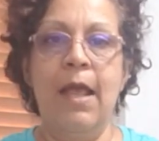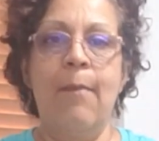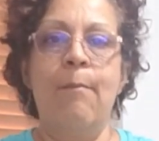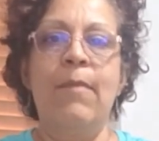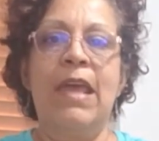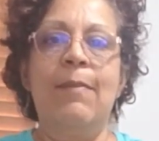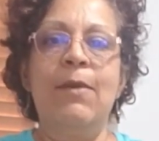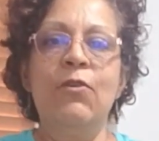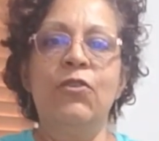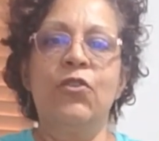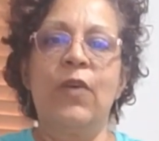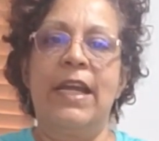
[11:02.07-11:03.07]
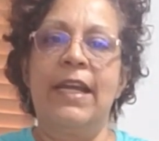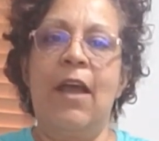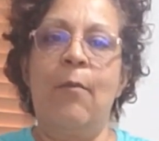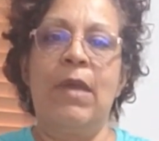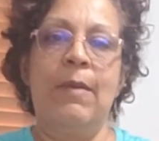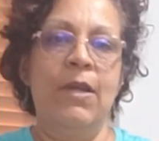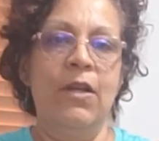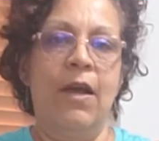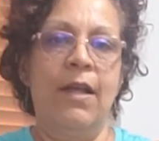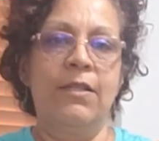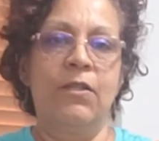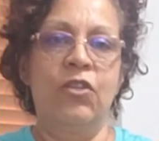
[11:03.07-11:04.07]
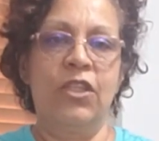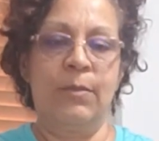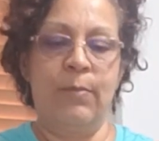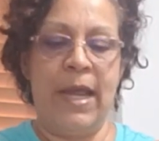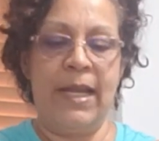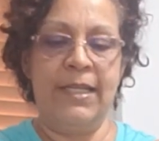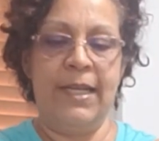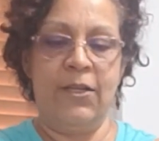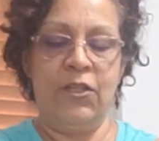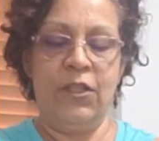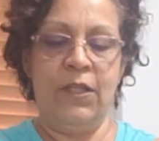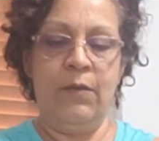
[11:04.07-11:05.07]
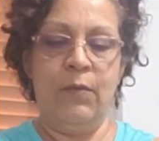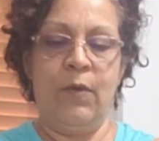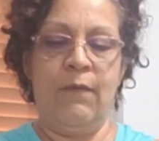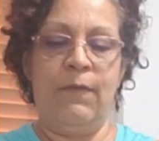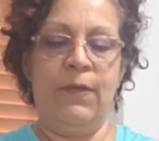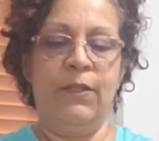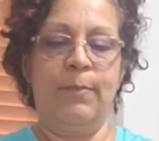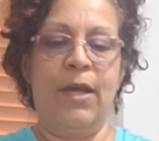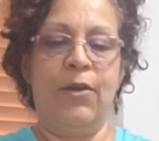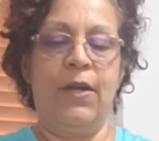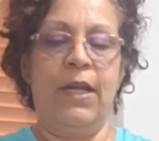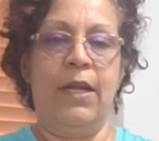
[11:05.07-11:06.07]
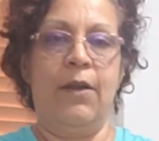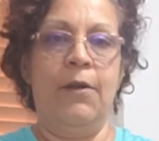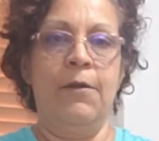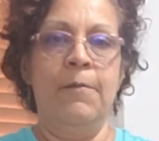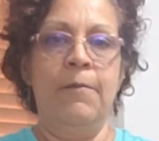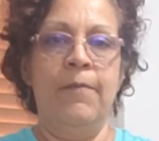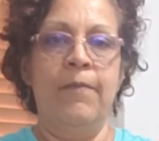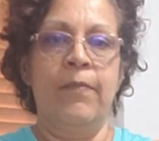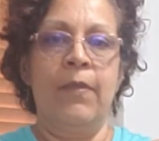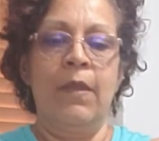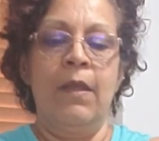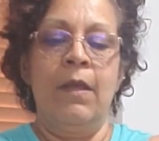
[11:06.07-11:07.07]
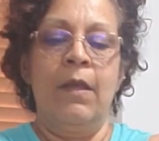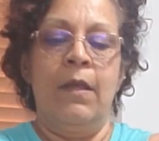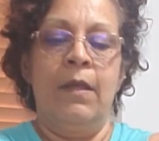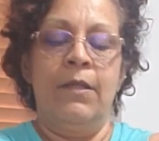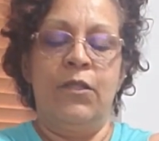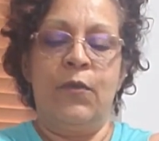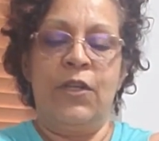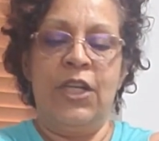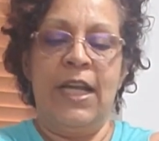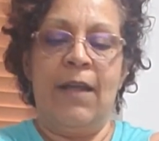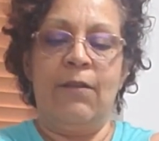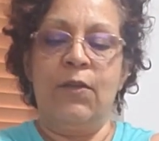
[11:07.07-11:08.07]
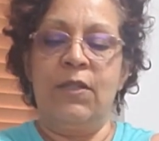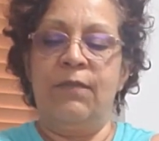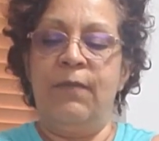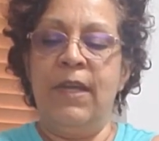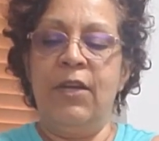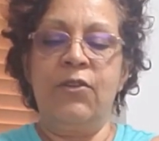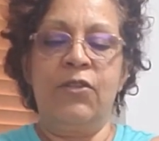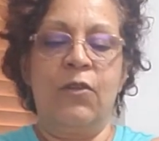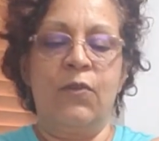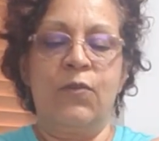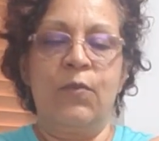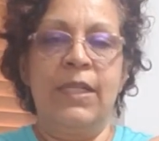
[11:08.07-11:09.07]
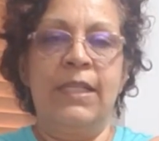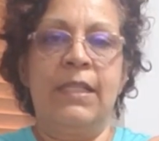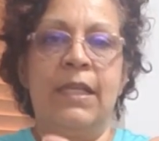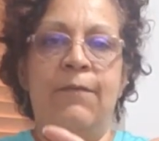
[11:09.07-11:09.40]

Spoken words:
Maybe you straighten out, maybe not. So just pay attention. What feels better here? Stretching out those fingers, those wrists.